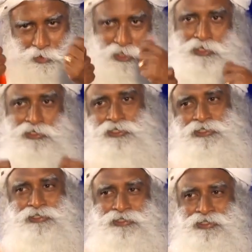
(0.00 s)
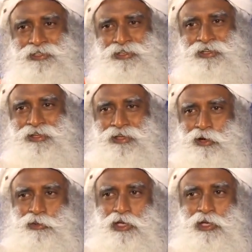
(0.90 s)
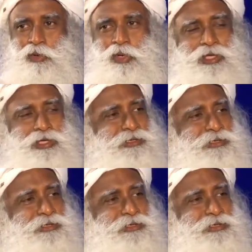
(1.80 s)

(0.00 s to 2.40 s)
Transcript: plate, how they're looking.